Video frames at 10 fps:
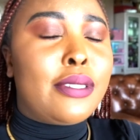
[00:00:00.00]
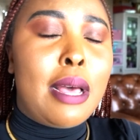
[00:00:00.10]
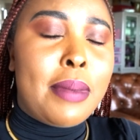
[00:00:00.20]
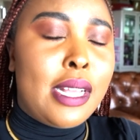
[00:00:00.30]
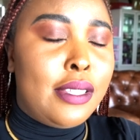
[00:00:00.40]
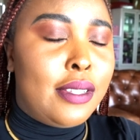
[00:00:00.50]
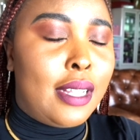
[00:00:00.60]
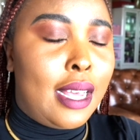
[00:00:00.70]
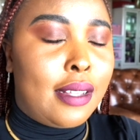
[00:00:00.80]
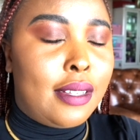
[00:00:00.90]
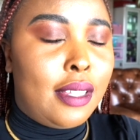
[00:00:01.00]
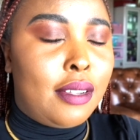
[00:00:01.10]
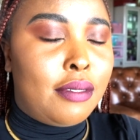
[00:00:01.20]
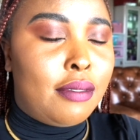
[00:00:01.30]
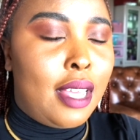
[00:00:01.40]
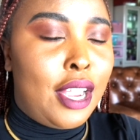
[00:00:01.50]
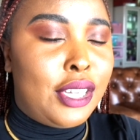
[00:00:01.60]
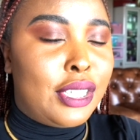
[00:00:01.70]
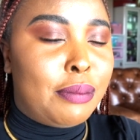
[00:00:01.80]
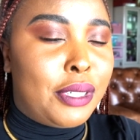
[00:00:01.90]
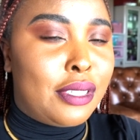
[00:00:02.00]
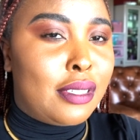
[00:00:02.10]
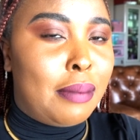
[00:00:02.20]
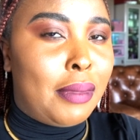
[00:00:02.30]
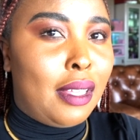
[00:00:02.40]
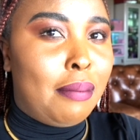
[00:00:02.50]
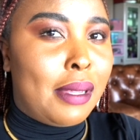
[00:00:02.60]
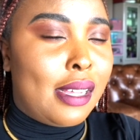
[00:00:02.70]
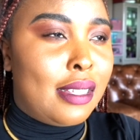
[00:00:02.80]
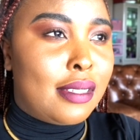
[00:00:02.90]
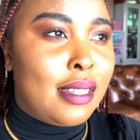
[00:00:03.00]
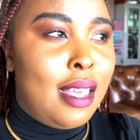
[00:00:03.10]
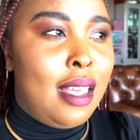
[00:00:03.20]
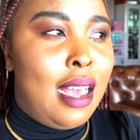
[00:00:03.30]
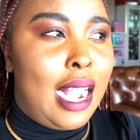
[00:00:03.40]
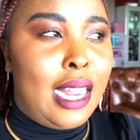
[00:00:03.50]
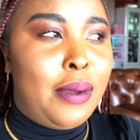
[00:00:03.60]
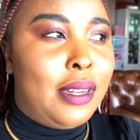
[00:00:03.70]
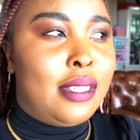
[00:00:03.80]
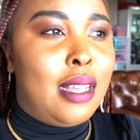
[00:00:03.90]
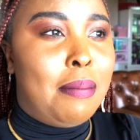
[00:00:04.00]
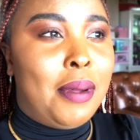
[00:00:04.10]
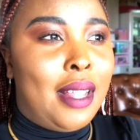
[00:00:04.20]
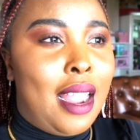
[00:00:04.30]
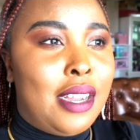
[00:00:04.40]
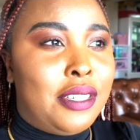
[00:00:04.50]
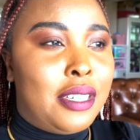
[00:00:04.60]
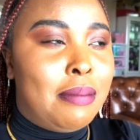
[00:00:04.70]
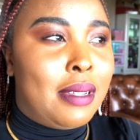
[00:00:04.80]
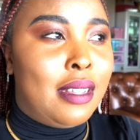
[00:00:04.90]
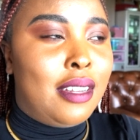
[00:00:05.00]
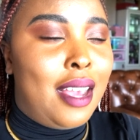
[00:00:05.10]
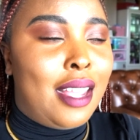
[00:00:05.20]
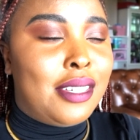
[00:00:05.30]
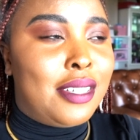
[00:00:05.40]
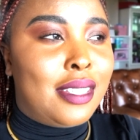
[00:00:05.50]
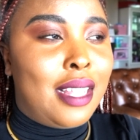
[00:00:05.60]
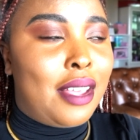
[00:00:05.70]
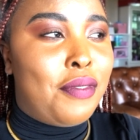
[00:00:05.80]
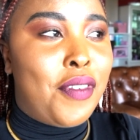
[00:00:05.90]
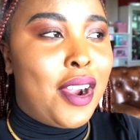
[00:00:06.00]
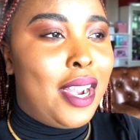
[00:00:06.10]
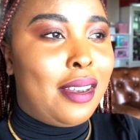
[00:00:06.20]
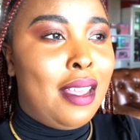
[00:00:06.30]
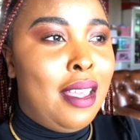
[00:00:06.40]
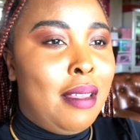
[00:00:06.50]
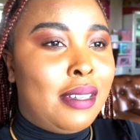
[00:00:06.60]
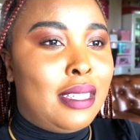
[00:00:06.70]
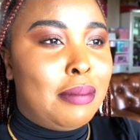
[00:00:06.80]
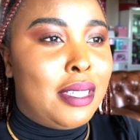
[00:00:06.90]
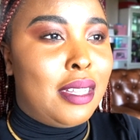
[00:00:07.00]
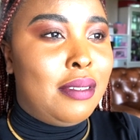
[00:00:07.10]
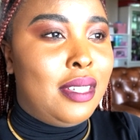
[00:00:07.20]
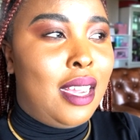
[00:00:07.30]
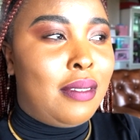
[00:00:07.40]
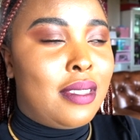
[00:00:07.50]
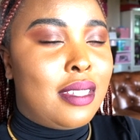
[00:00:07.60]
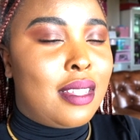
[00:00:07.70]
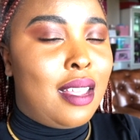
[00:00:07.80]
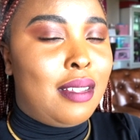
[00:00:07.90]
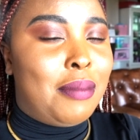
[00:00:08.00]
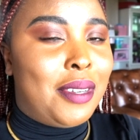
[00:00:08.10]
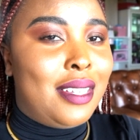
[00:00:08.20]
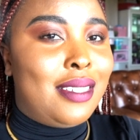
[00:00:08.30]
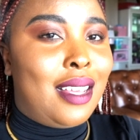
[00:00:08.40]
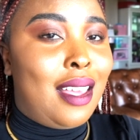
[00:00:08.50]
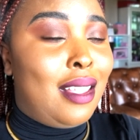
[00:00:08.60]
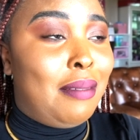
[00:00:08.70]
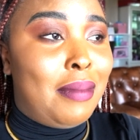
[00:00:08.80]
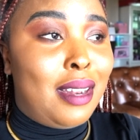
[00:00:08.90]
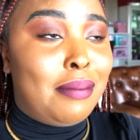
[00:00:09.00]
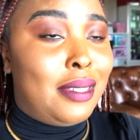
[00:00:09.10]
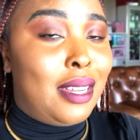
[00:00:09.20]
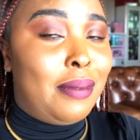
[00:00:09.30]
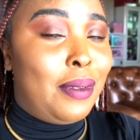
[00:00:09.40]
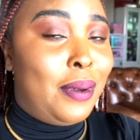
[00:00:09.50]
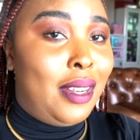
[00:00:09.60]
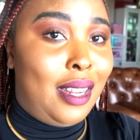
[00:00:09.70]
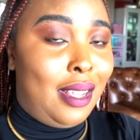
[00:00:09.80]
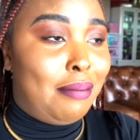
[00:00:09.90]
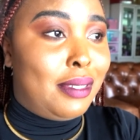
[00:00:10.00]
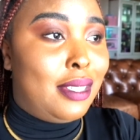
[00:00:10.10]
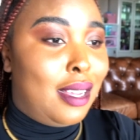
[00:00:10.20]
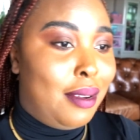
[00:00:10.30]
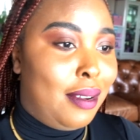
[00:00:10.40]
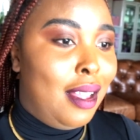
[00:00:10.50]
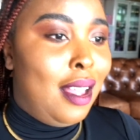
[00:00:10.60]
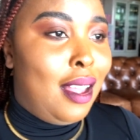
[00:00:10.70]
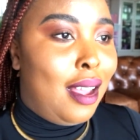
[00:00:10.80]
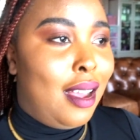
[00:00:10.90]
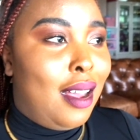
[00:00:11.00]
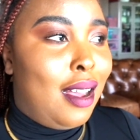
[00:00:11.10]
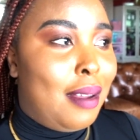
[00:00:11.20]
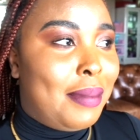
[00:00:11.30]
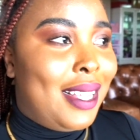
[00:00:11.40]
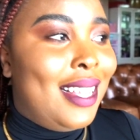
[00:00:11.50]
why I'm into, like, you know, Asian boys or something, because I kind of want to sample Asian, not Asian, like foreign, because I'm so done with these Kenyan boys and Kenyan men. I'm done with all of them. So um,